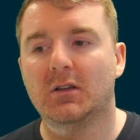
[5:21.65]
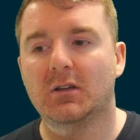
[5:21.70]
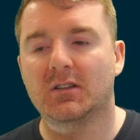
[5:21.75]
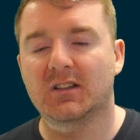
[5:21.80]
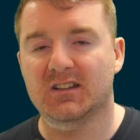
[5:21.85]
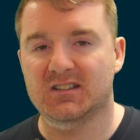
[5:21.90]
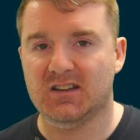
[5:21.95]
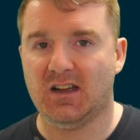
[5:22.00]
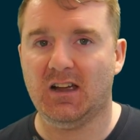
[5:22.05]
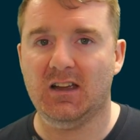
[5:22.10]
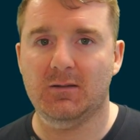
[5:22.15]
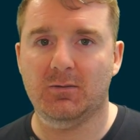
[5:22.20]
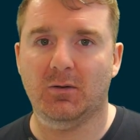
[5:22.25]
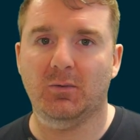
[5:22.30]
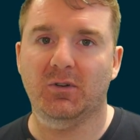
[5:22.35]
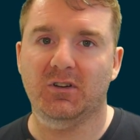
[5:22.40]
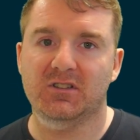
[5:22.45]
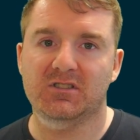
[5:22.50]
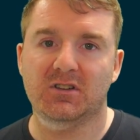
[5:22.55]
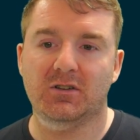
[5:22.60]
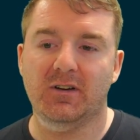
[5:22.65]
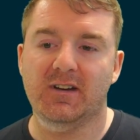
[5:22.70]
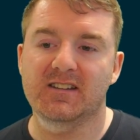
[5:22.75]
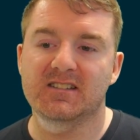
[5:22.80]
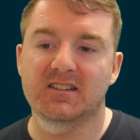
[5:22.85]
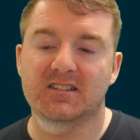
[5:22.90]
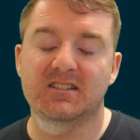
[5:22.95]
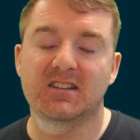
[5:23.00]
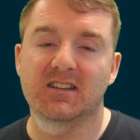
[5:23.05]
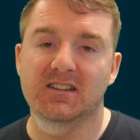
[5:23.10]
the type I want you to create is
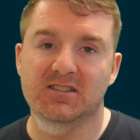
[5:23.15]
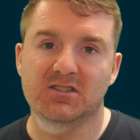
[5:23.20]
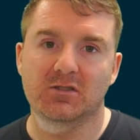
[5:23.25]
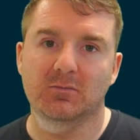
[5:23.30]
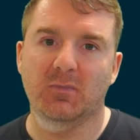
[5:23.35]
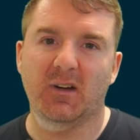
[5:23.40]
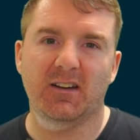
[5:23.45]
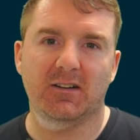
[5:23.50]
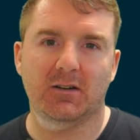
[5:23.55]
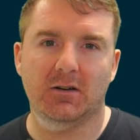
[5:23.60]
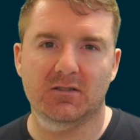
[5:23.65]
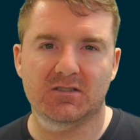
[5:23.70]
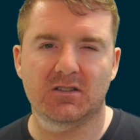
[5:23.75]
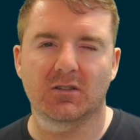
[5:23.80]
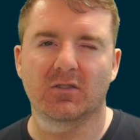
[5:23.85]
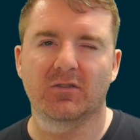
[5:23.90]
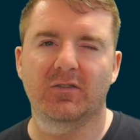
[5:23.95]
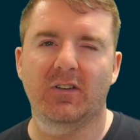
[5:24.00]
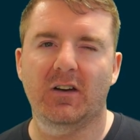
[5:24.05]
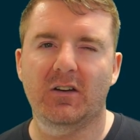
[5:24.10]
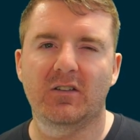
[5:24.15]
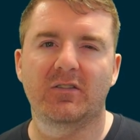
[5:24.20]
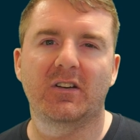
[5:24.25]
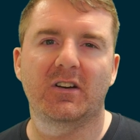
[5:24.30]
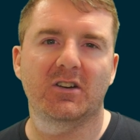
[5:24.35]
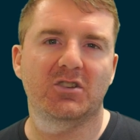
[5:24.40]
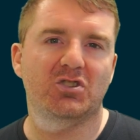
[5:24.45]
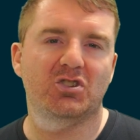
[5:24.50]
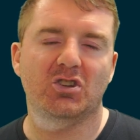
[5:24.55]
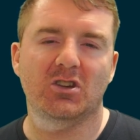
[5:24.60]
a T2 micro, so a very,
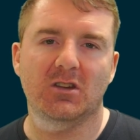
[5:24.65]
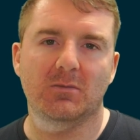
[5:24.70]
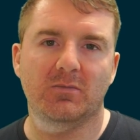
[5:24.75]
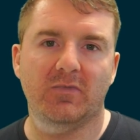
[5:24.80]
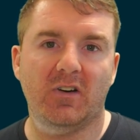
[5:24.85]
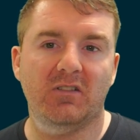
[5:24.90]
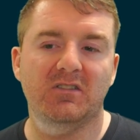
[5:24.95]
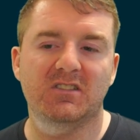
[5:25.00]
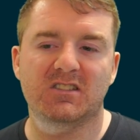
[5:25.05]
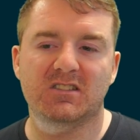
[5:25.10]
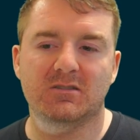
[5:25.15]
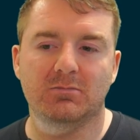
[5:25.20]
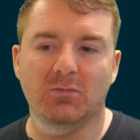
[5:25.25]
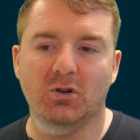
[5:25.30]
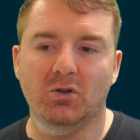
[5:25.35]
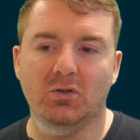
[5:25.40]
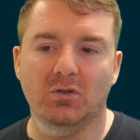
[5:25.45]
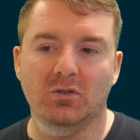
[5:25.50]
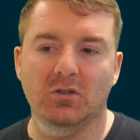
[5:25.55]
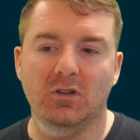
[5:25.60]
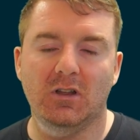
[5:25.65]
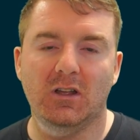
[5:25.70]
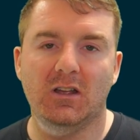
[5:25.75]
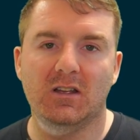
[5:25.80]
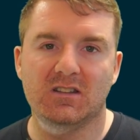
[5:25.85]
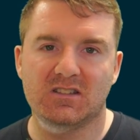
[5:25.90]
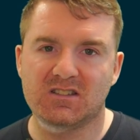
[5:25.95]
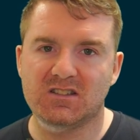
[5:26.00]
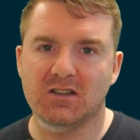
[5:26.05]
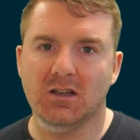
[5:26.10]
very cheap, very small,
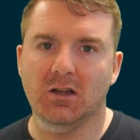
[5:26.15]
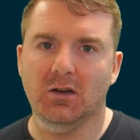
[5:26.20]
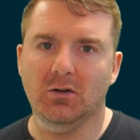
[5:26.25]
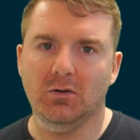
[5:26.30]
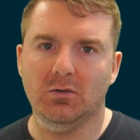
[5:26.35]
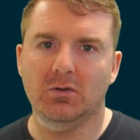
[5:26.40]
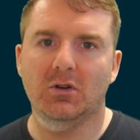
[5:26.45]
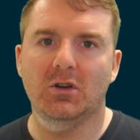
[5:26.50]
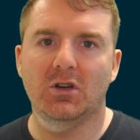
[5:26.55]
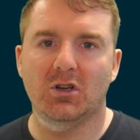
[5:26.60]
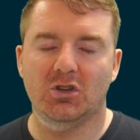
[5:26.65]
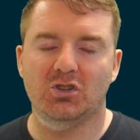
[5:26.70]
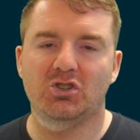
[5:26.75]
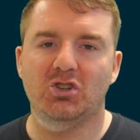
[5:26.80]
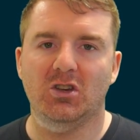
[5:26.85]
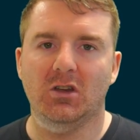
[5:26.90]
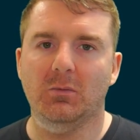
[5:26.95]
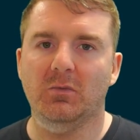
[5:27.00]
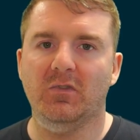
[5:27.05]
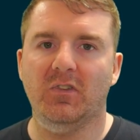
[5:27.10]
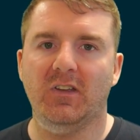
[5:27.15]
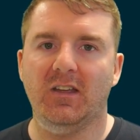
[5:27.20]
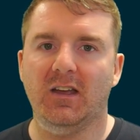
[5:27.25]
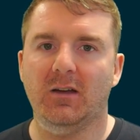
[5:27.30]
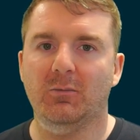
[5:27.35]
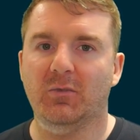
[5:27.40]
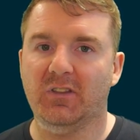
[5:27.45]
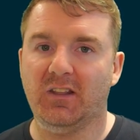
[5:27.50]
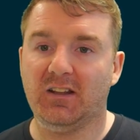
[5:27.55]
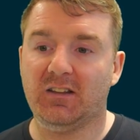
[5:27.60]
slow, cheap
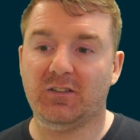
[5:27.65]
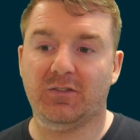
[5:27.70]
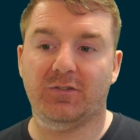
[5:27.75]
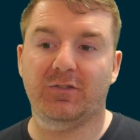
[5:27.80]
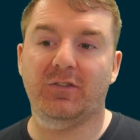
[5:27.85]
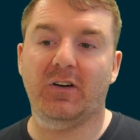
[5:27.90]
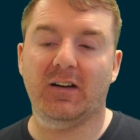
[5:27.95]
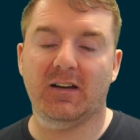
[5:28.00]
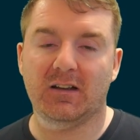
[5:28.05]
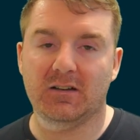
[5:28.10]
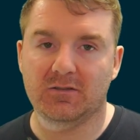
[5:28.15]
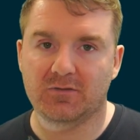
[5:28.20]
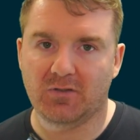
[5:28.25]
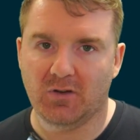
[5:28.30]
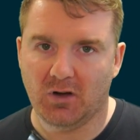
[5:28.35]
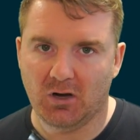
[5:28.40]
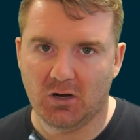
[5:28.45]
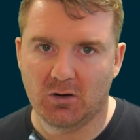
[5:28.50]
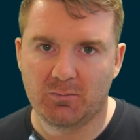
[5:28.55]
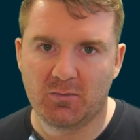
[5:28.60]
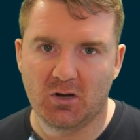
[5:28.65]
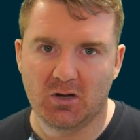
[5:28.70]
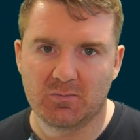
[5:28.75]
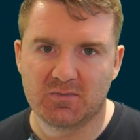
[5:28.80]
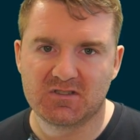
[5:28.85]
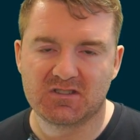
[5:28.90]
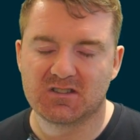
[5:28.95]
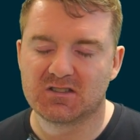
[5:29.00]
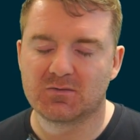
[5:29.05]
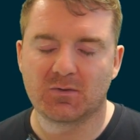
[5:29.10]
VM, but that's fine for our
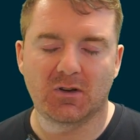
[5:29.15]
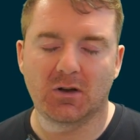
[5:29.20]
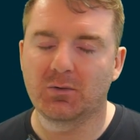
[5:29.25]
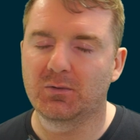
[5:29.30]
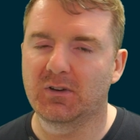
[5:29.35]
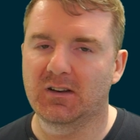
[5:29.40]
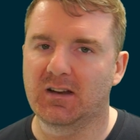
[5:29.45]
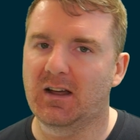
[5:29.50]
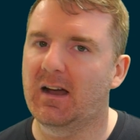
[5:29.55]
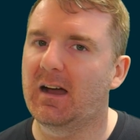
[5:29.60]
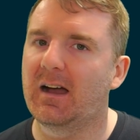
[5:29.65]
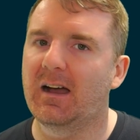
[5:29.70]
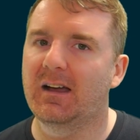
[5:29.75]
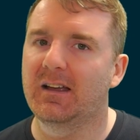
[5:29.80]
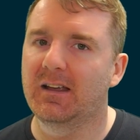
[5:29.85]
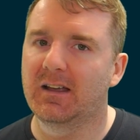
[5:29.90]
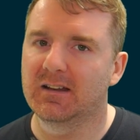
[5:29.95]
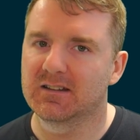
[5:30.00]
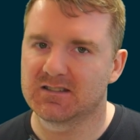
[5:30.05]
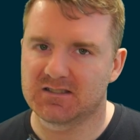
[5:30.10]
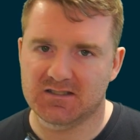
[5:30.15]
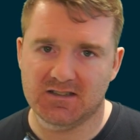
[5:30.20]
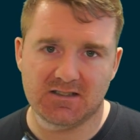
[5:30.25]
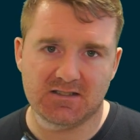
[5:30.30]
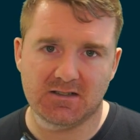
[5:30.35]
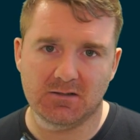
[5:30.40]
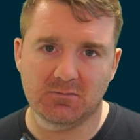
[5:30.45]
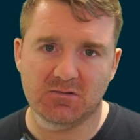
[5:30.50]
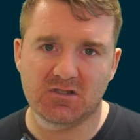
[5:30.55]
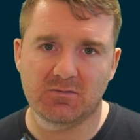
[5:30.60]
purposes. We don't need a high end
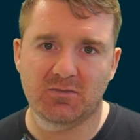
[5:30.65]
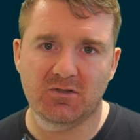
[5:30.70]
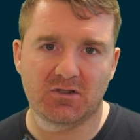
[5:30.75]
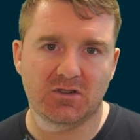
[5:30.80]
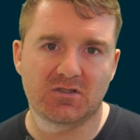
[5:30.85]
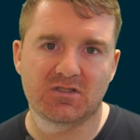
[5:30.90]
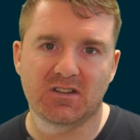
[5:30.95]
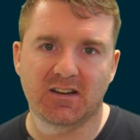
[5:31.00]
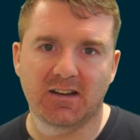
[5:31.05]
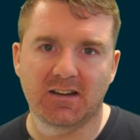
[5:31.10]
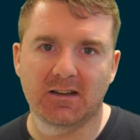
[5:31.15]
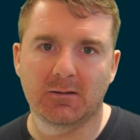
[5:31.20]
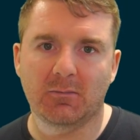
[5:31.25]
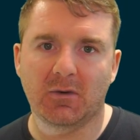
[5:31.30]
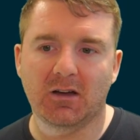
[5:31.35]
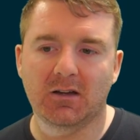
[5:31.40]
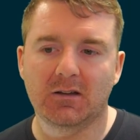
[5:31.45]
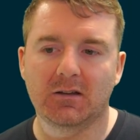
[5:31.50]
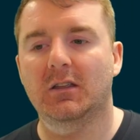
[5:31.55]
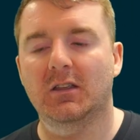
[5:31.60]
system to produce an AMI.